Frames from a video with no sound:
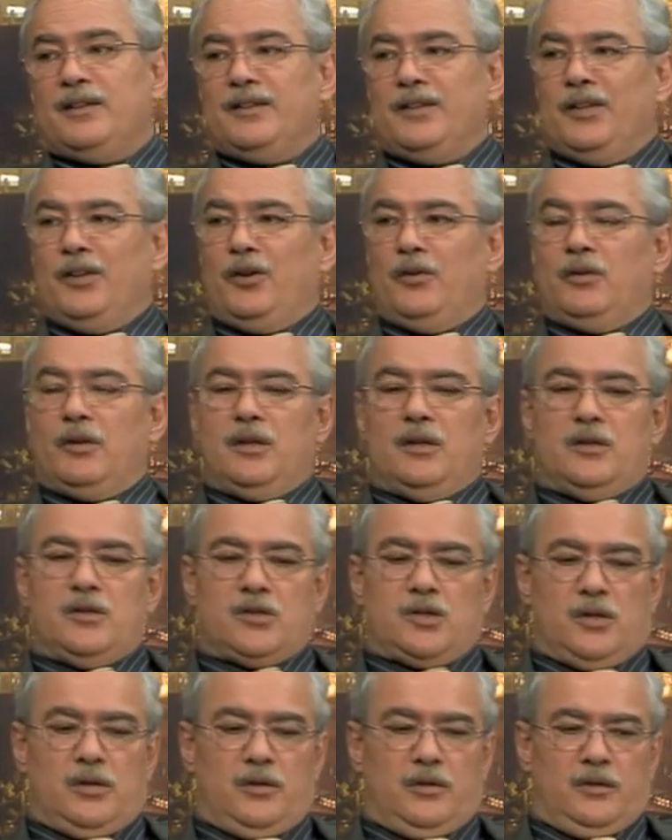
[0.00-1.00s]
You know,
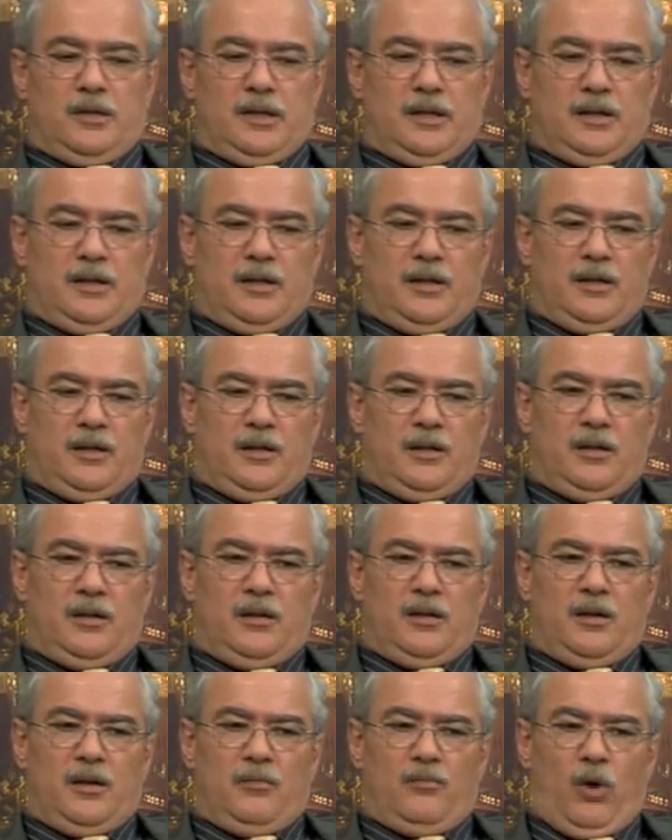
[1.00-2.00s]
so
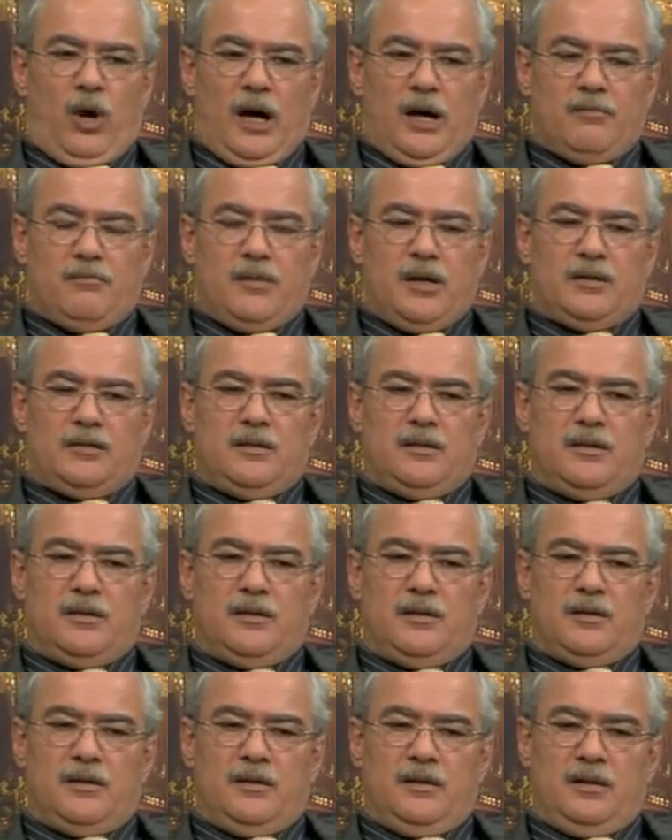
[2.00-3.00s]
Muhammad
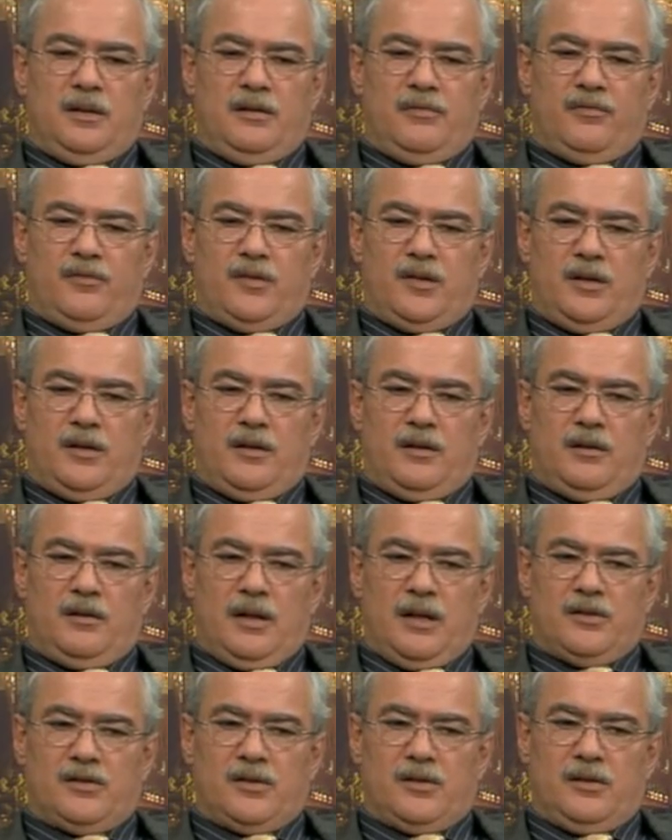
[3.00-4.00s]
lived, a
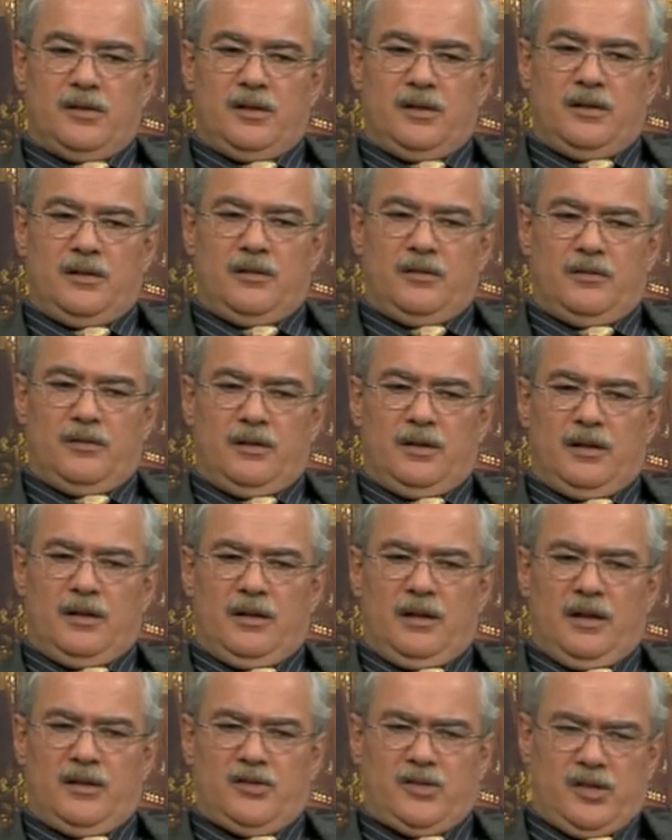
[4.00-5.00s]

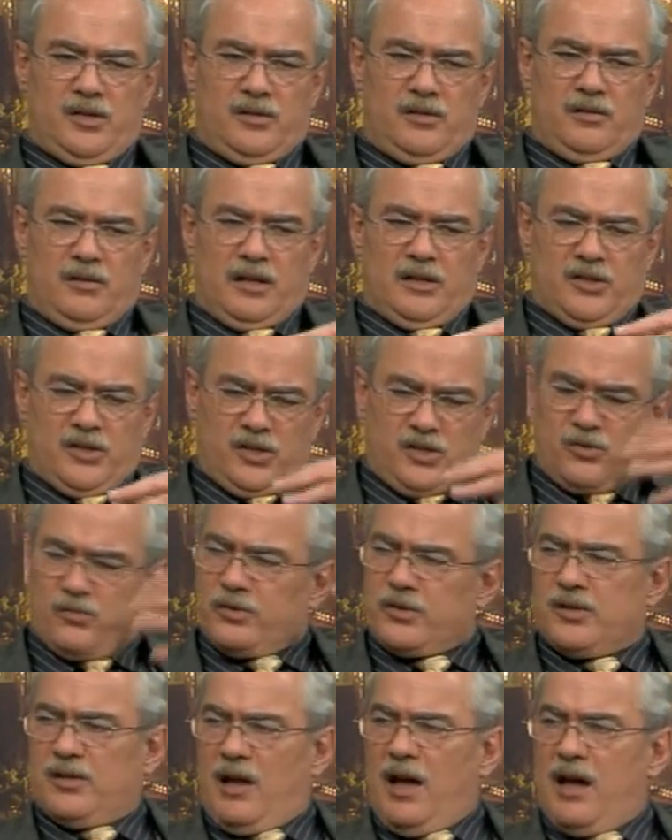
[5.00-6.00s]

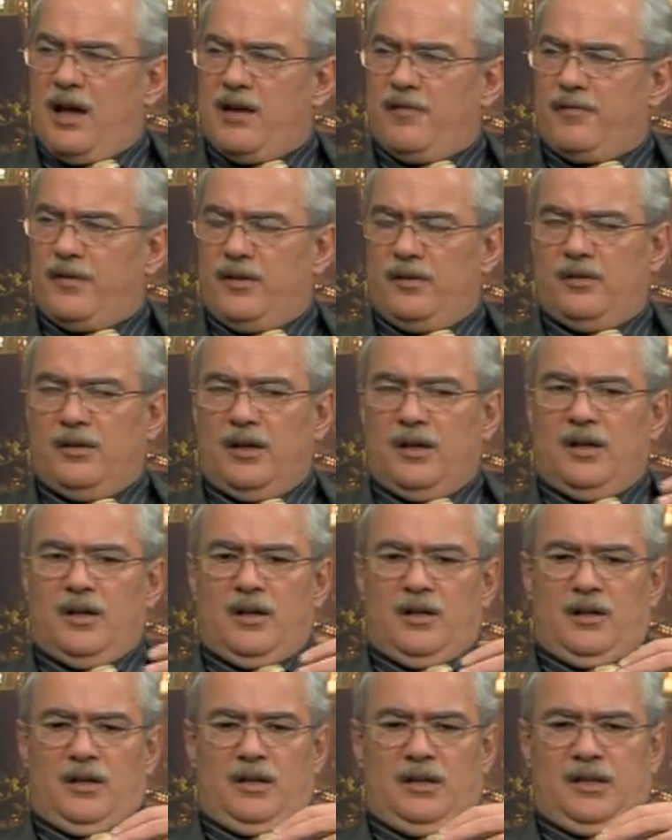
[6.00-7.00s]
licentious life. You know,
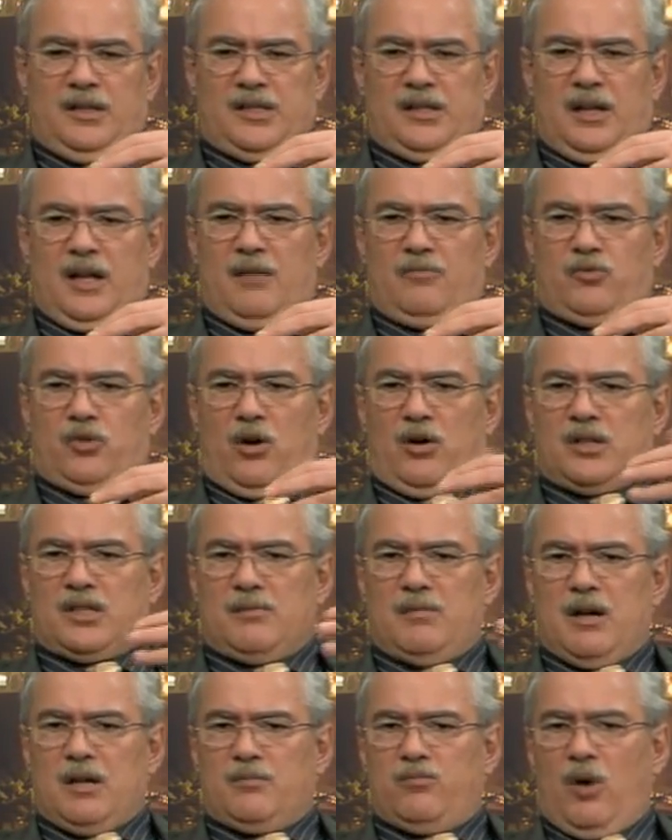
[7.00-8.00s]
Islam talks
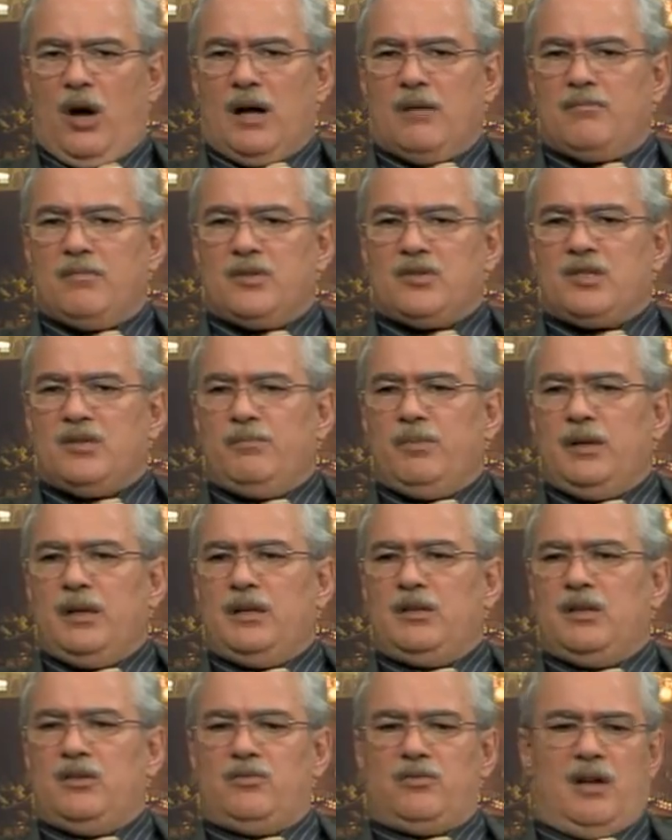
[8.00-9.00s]
about Muhammad's
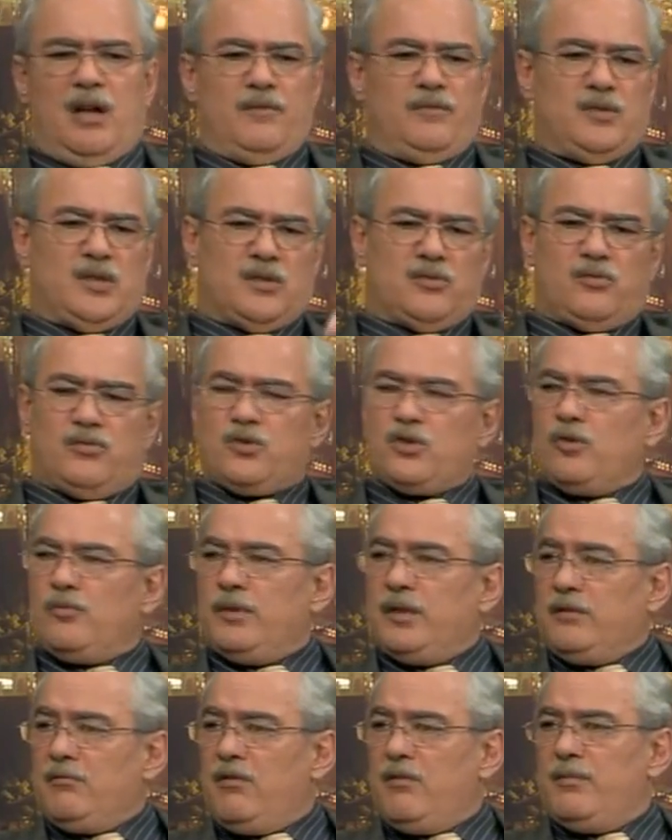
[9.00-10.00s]
ability to have sex with so
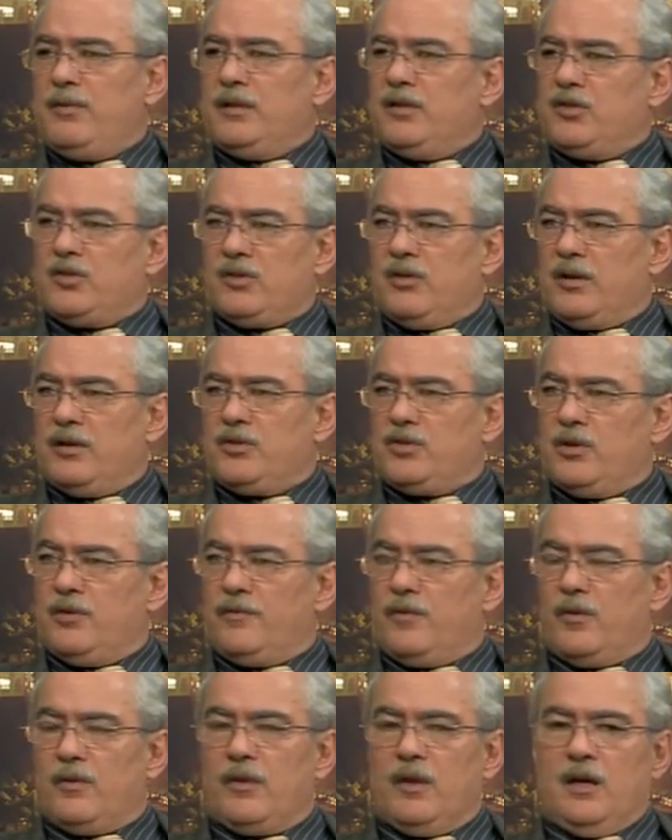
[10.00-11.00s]
many women and so on and so
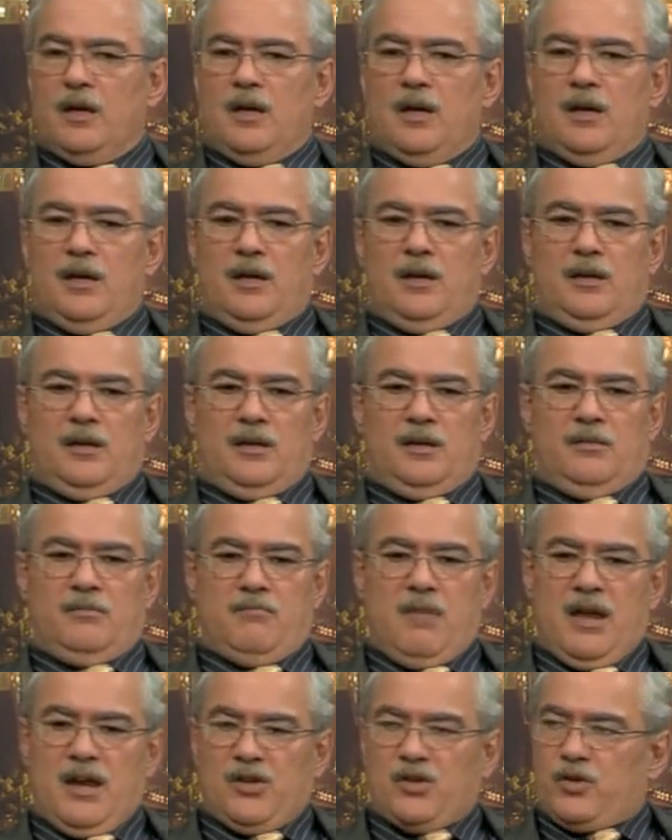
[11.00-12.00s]
forth.
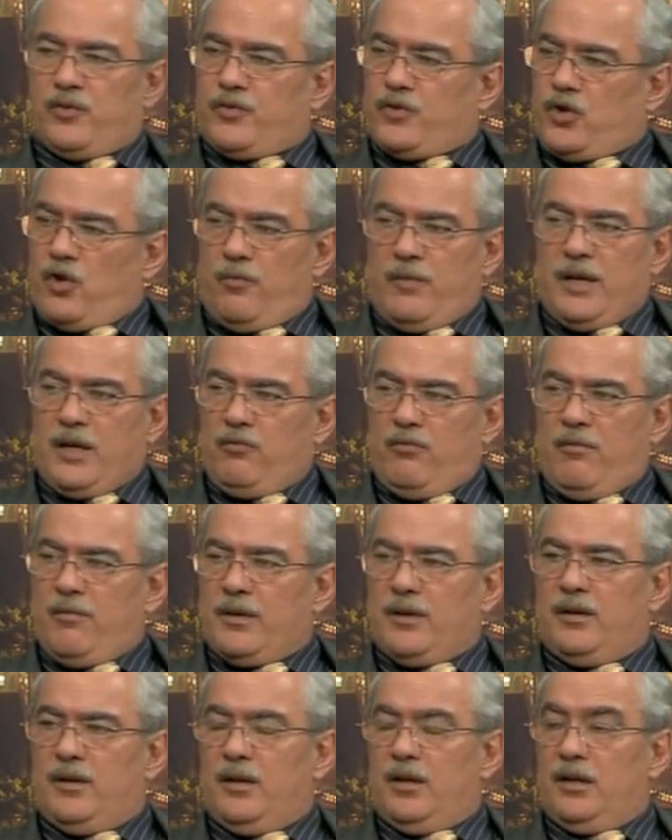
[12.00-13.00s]
Marriage of so many
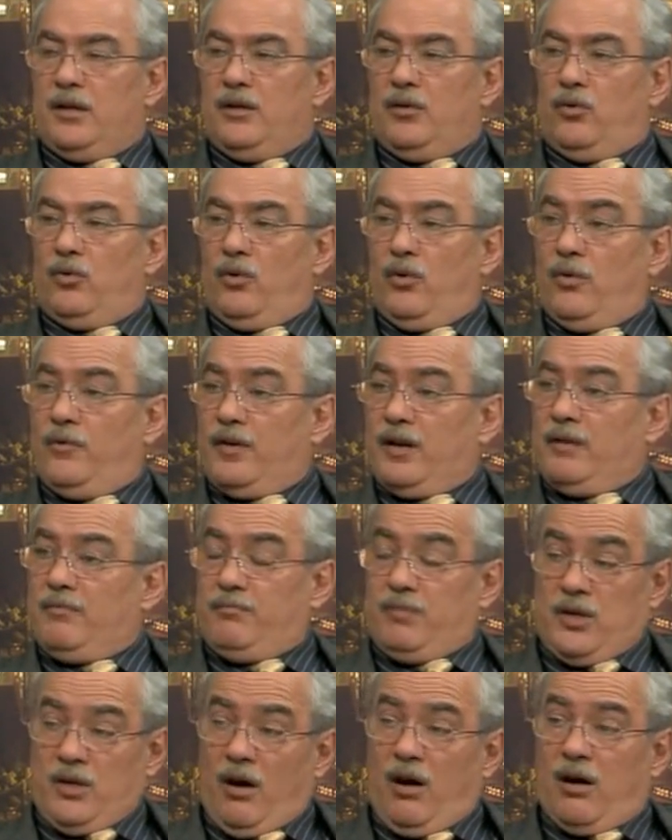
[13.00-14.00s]
women, over
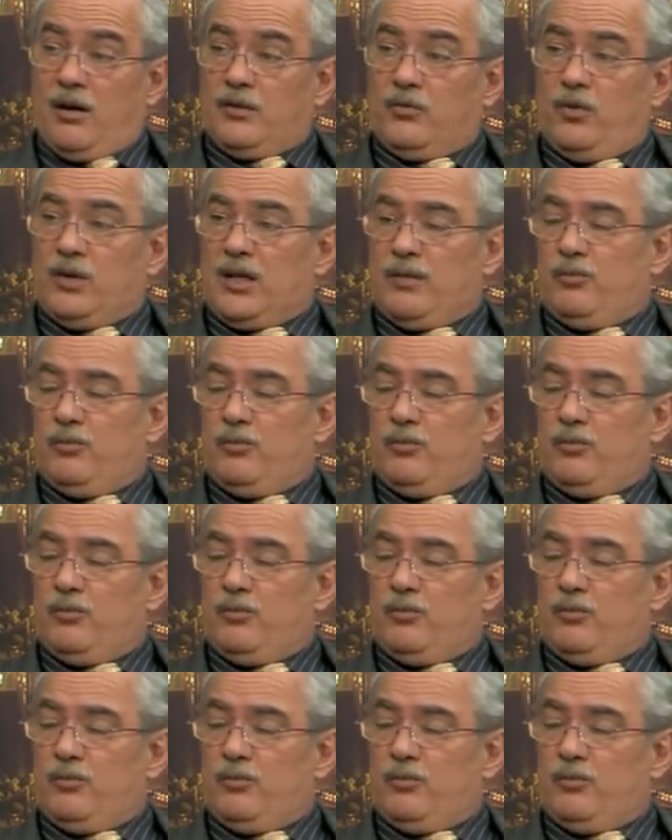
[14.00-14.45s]
and beyond what a